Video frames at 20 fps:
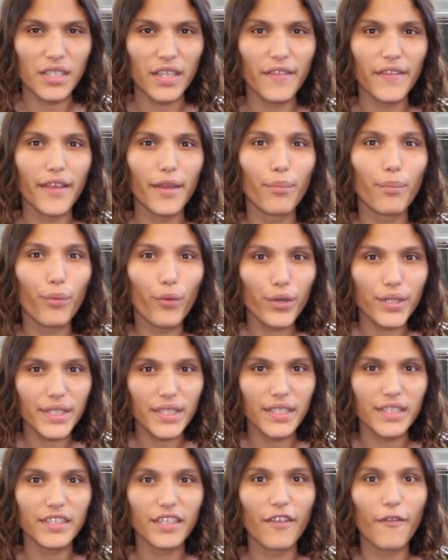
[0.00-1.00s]
and the
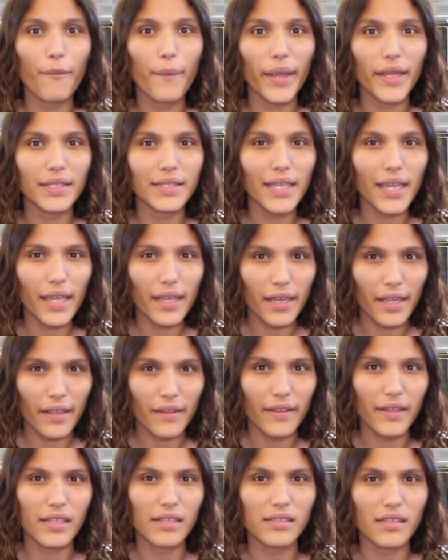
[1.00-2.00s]
importance of
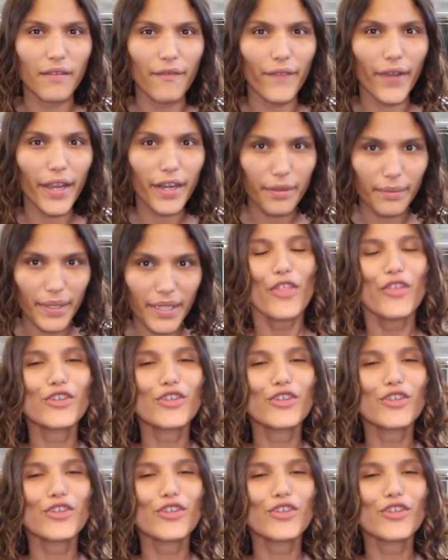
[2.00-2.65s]
maintaining these environments.